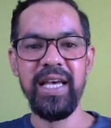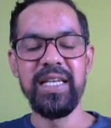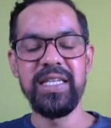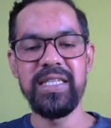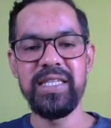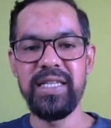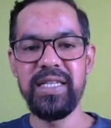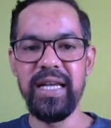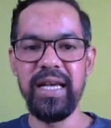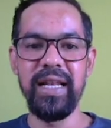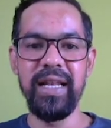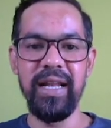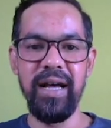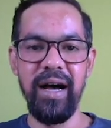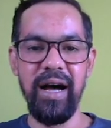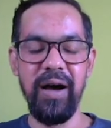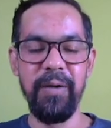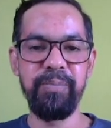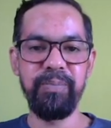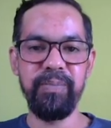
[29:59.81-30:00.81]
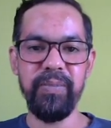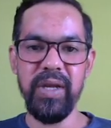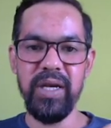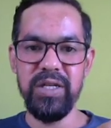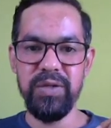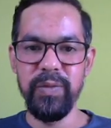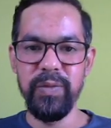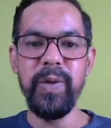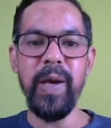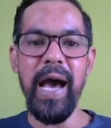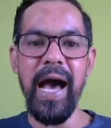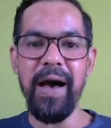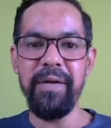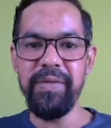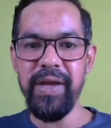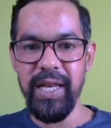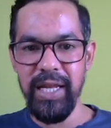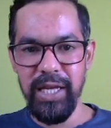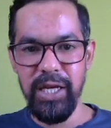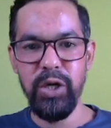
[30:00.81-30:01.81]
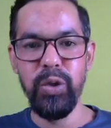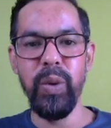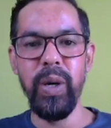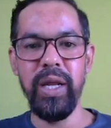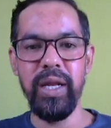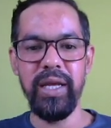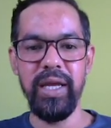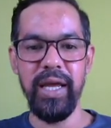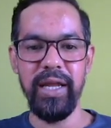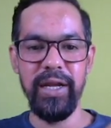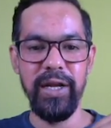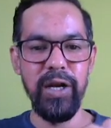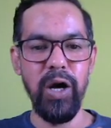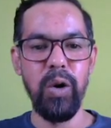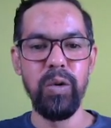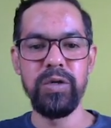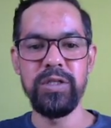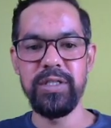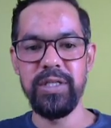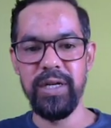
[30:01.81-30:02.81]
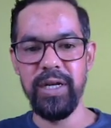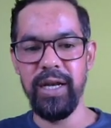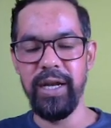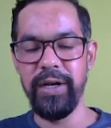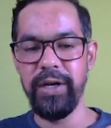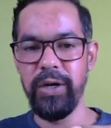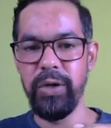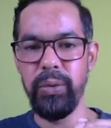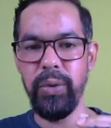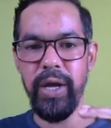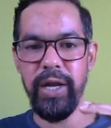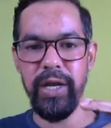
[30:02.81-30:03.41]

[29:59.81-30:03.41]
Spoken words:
Still, if you have any query, any doubts related to